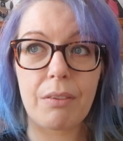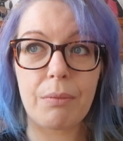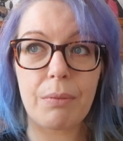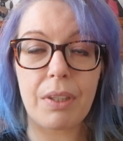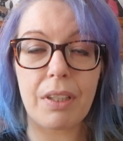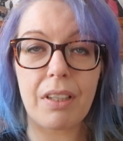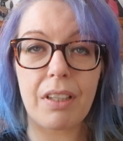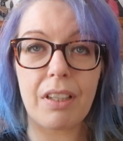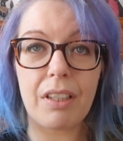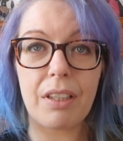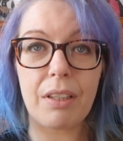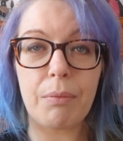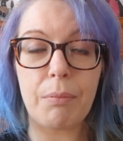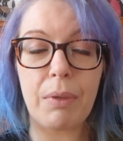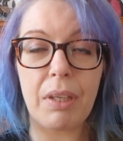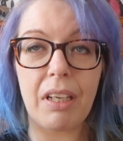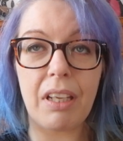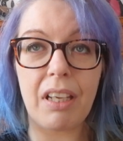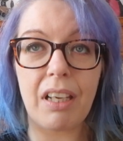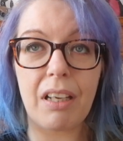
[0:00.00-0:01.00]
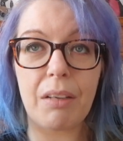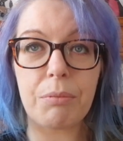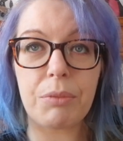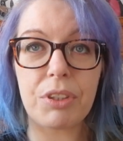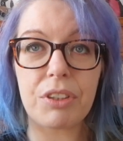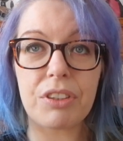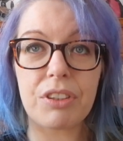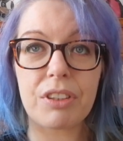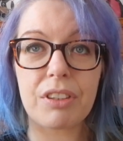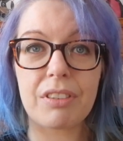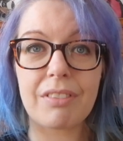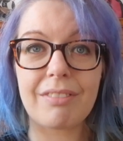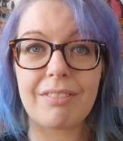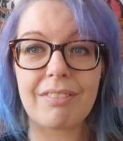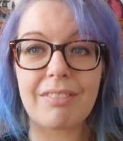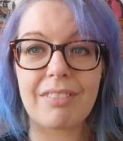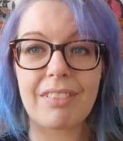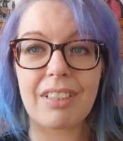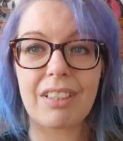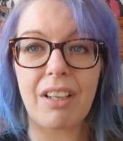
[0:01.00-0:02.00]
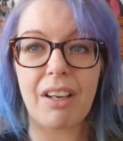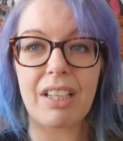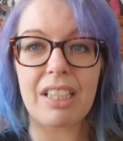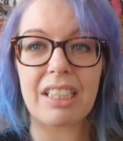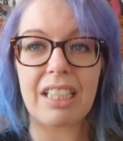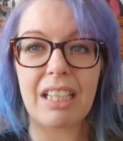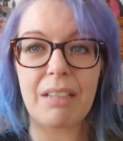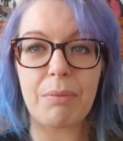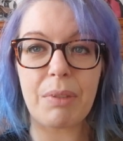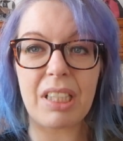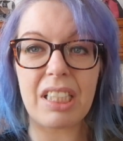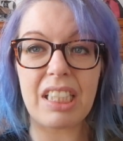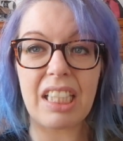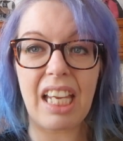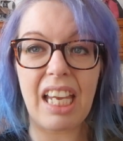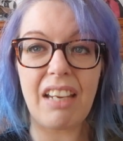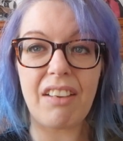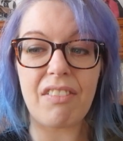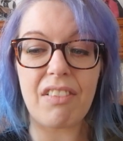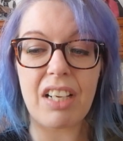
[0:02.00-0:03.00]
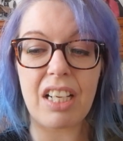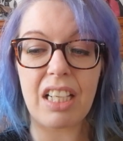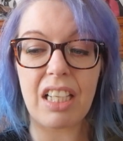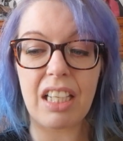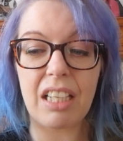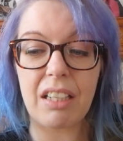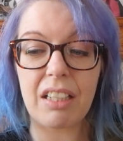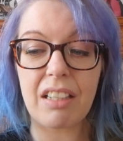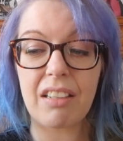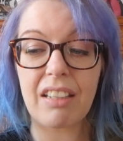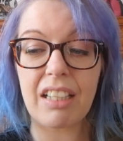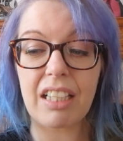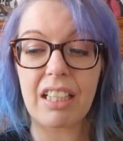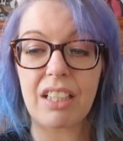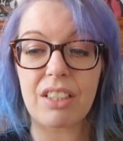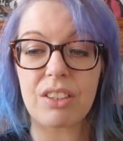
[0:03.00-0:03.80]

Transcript: But at the minute, I'm just going day by day, really, and I think